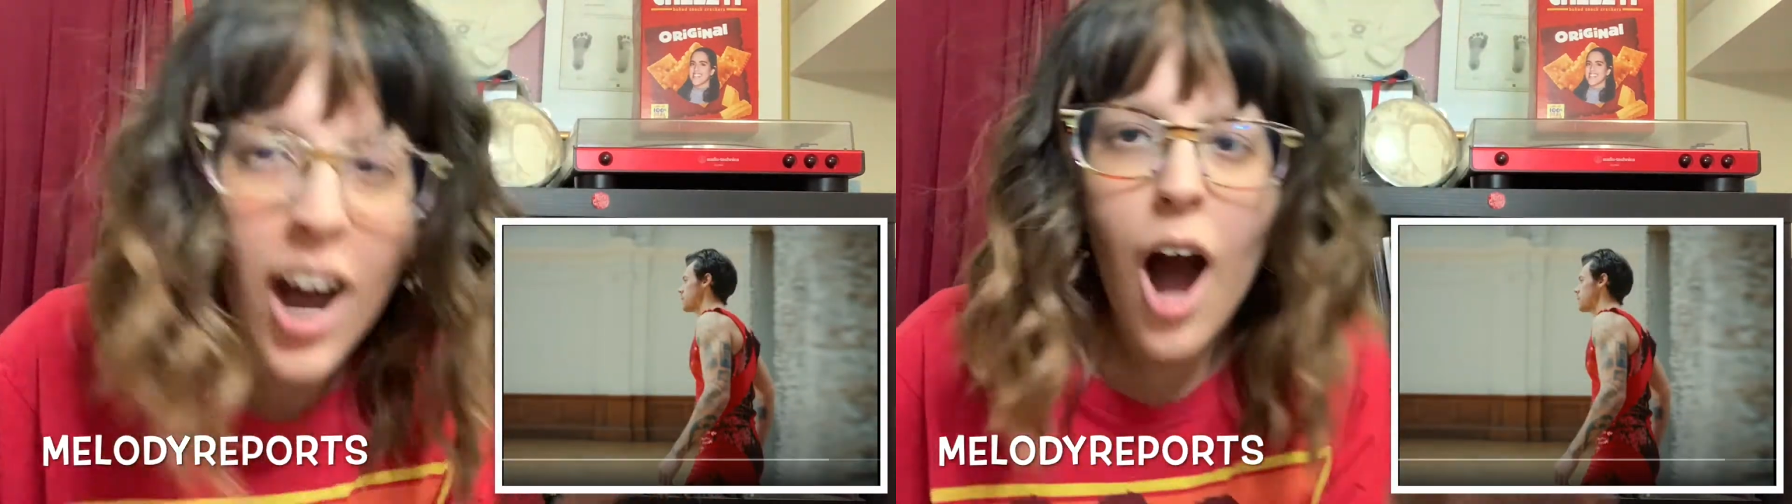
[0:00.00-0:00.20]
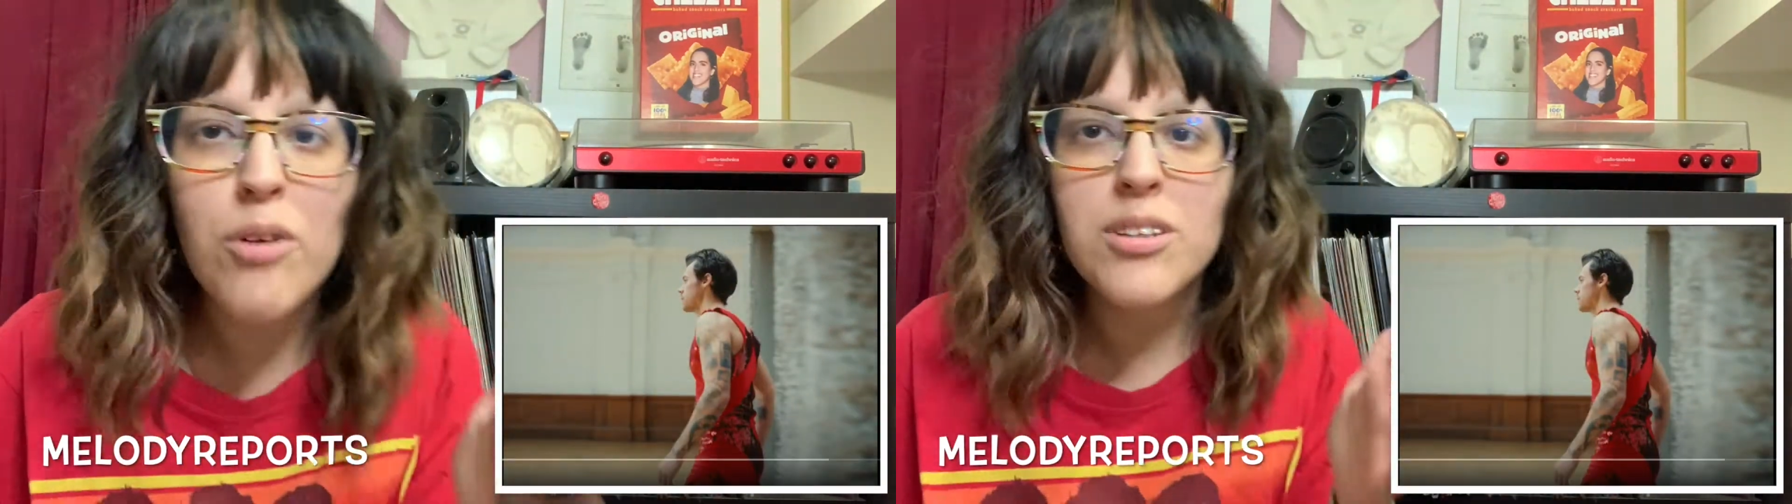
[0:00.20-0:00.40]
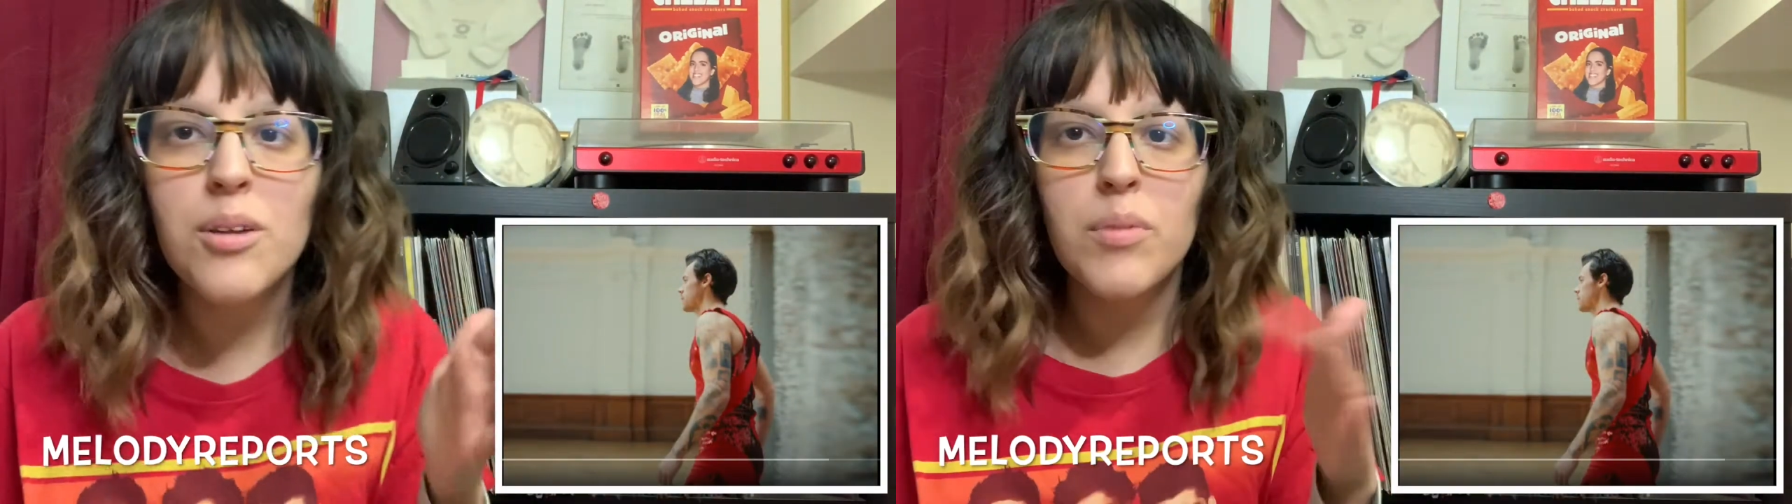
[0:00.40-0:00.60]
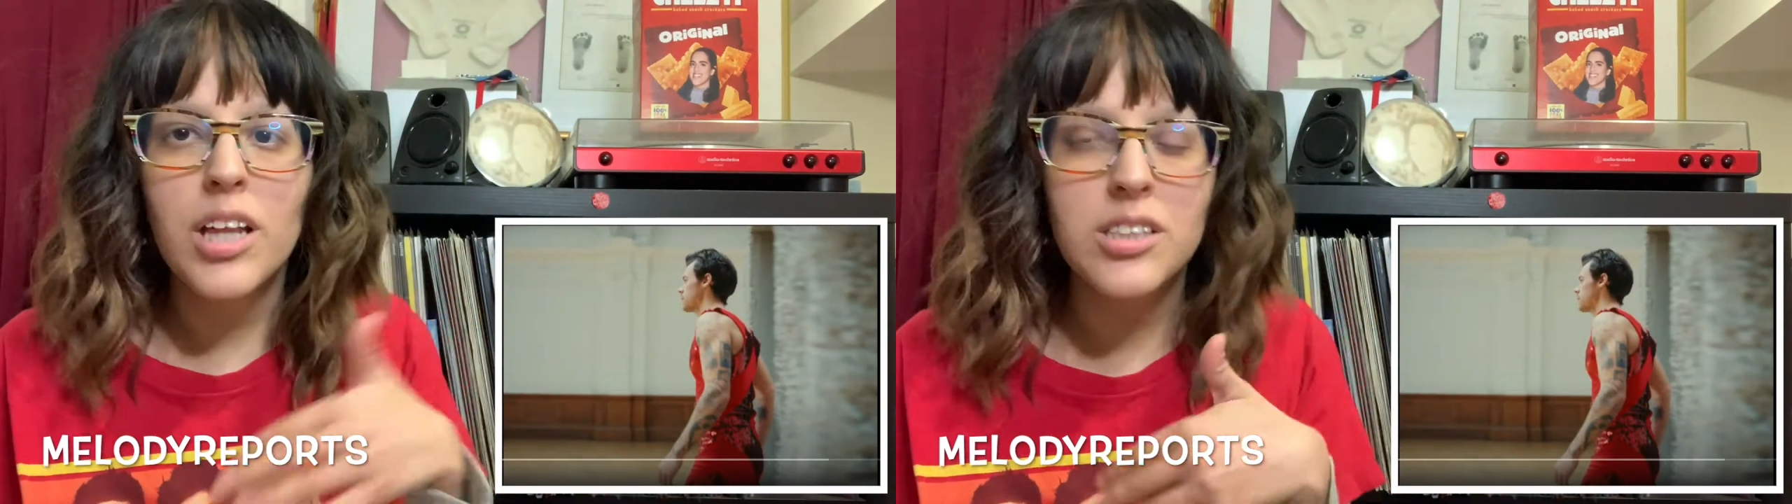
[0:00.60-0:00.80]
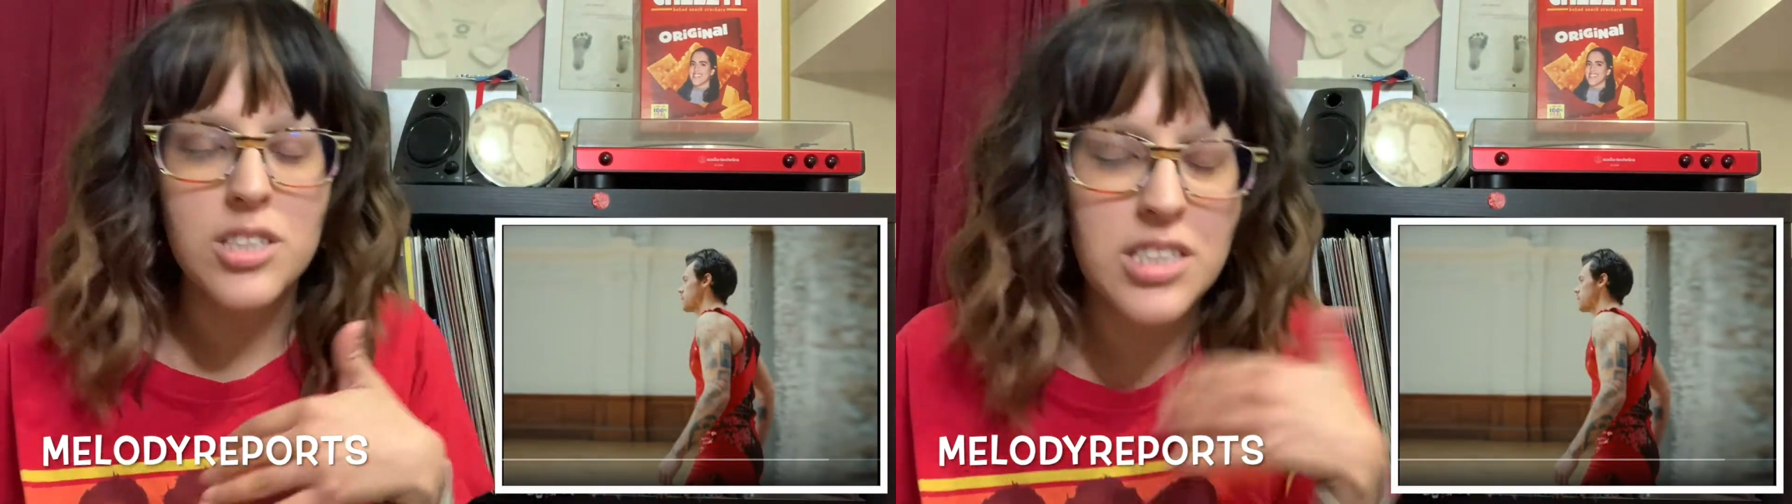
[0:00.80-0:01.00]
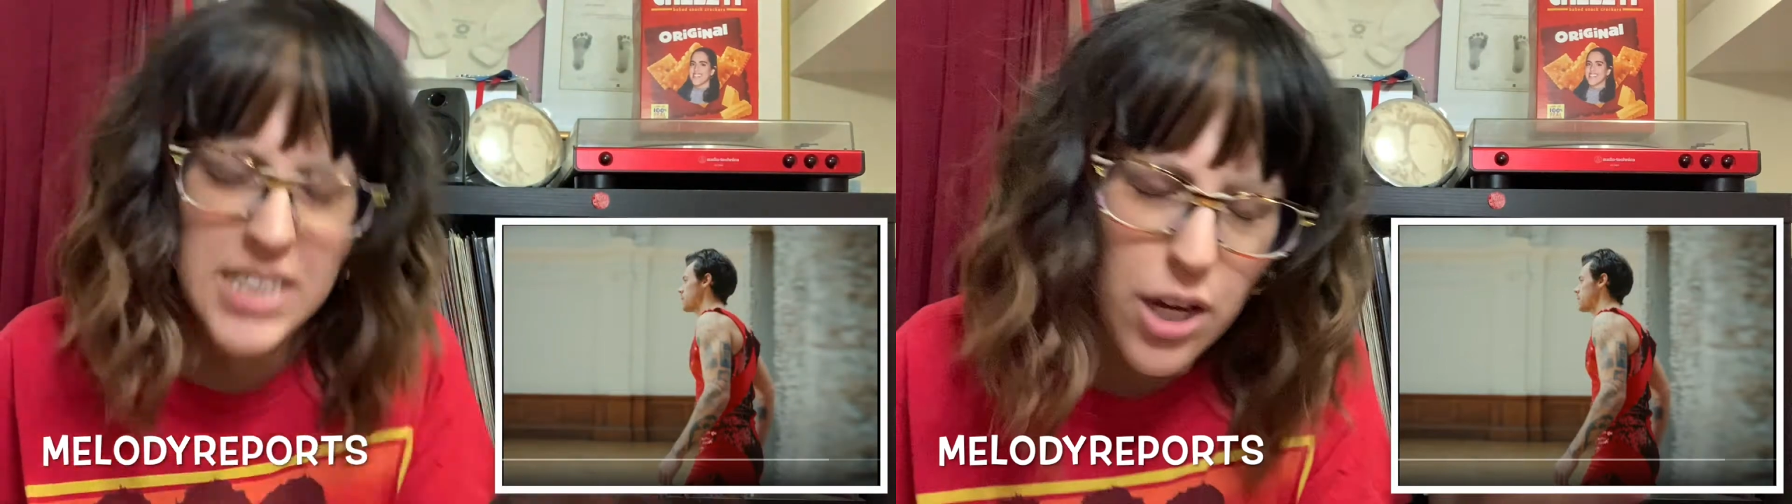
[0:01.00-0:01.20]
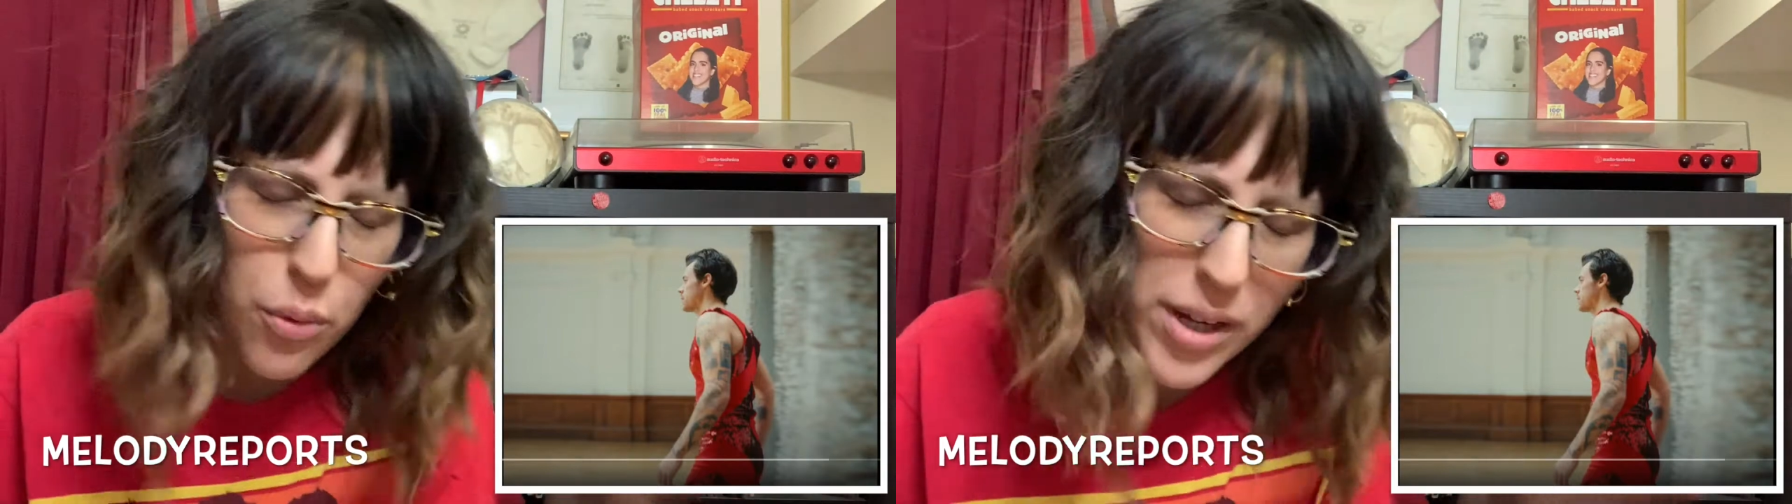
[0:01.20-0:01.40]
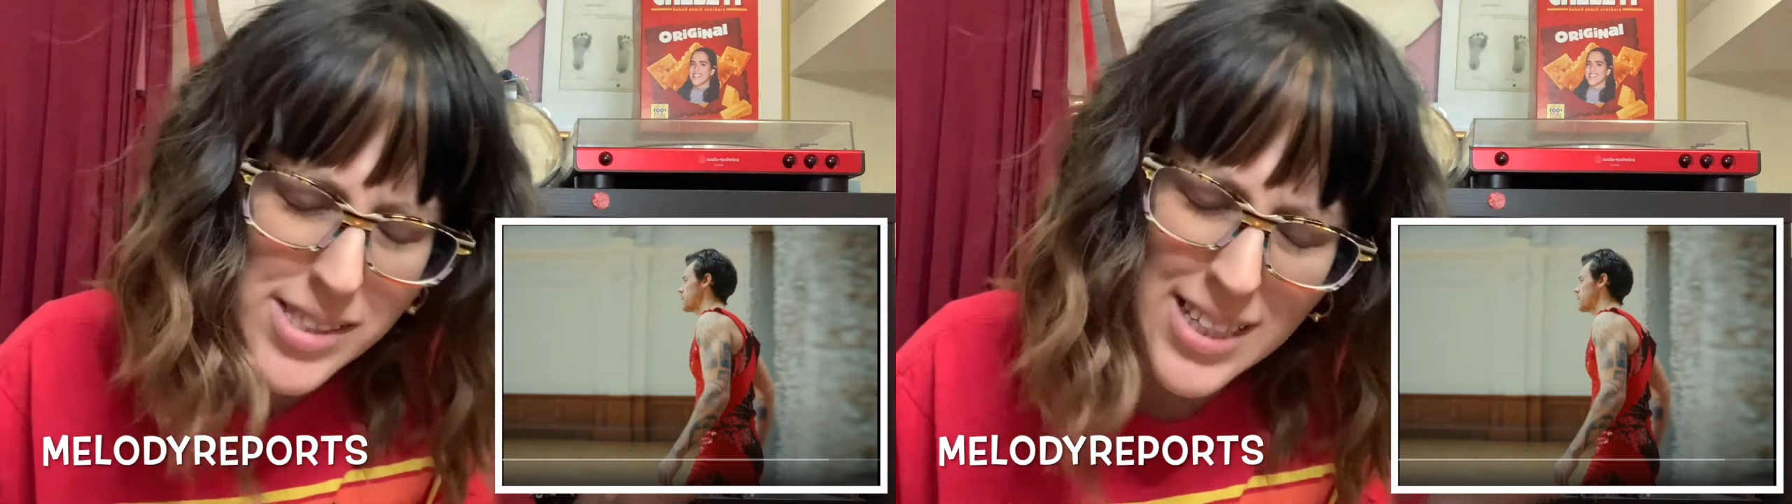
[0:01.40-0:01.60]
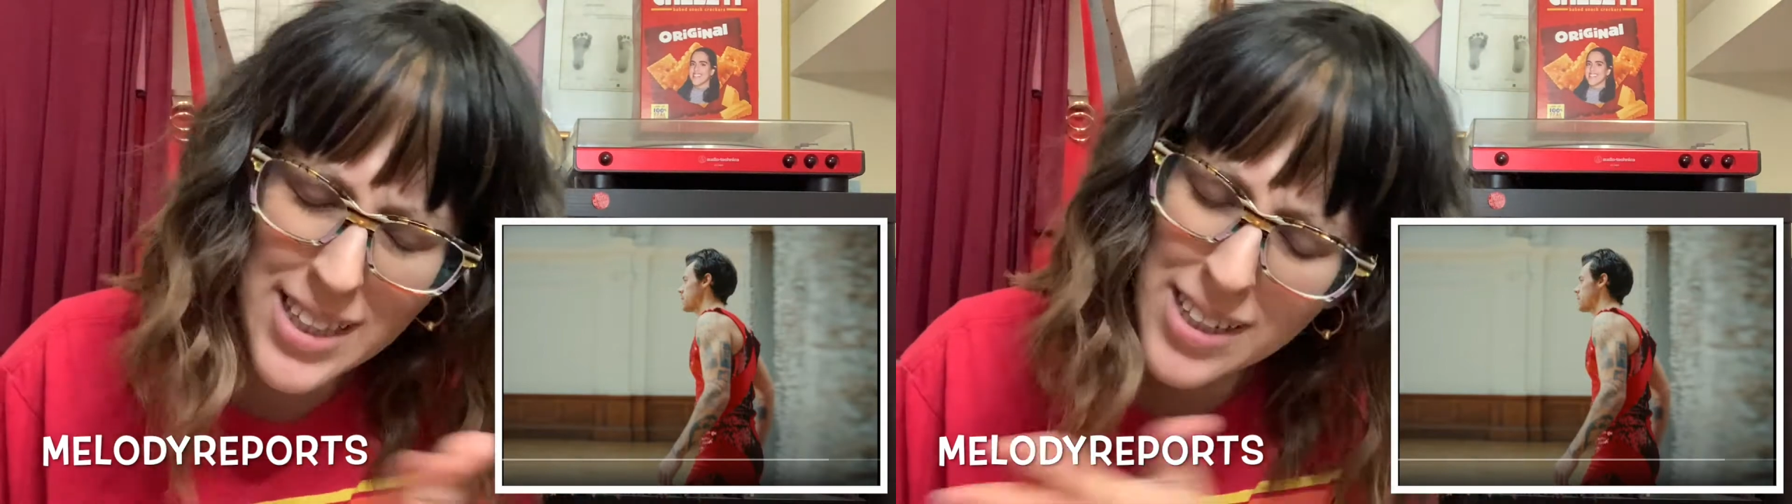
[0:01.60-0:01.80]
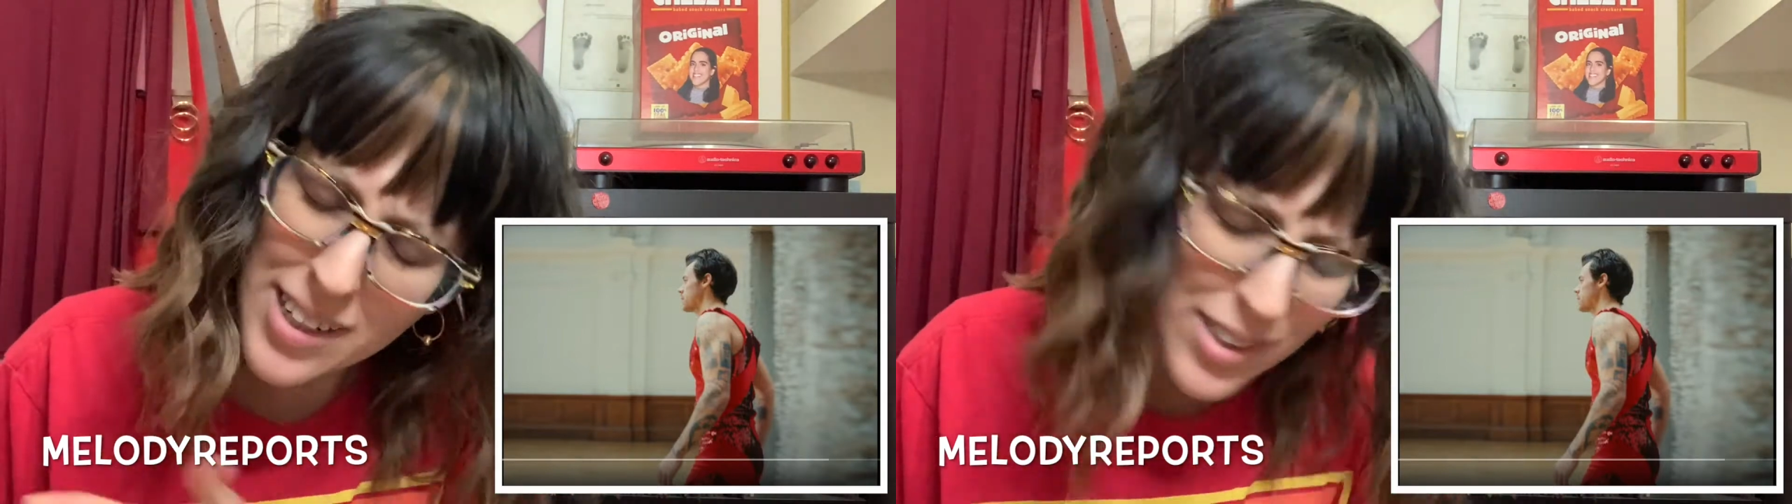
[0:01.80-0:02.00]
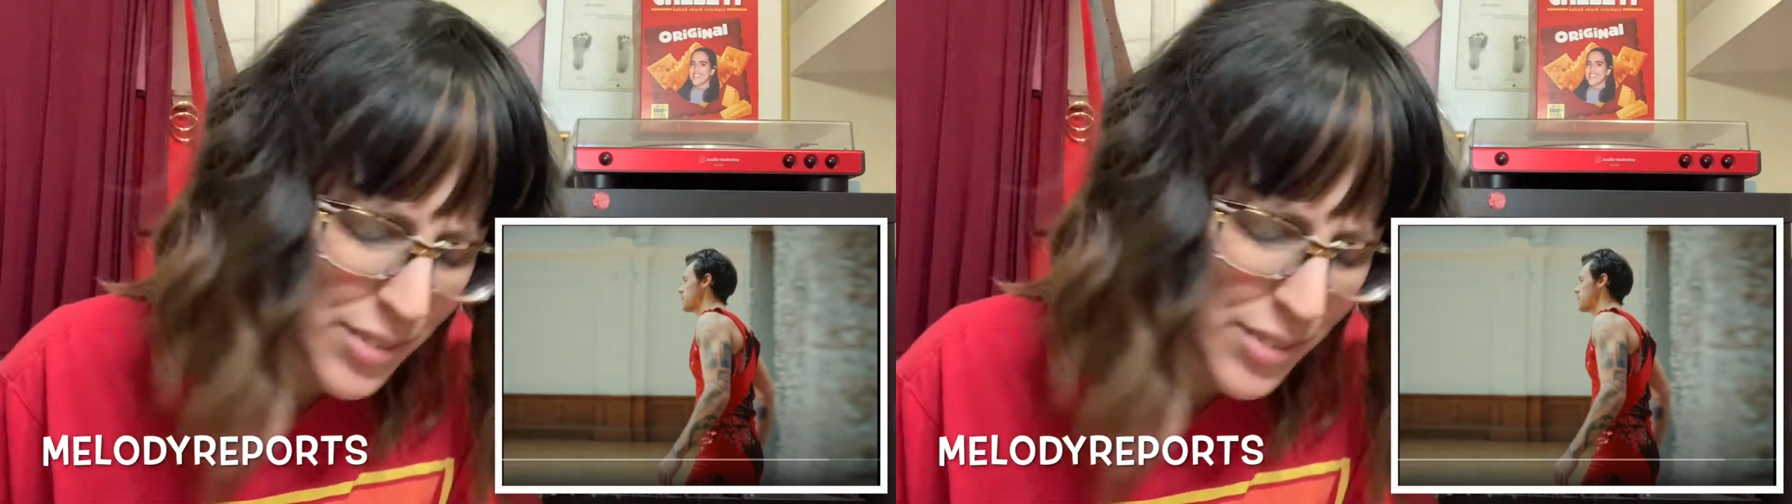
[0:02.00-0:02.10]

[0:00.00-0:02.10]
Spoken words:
I was gonna be like the sequins and then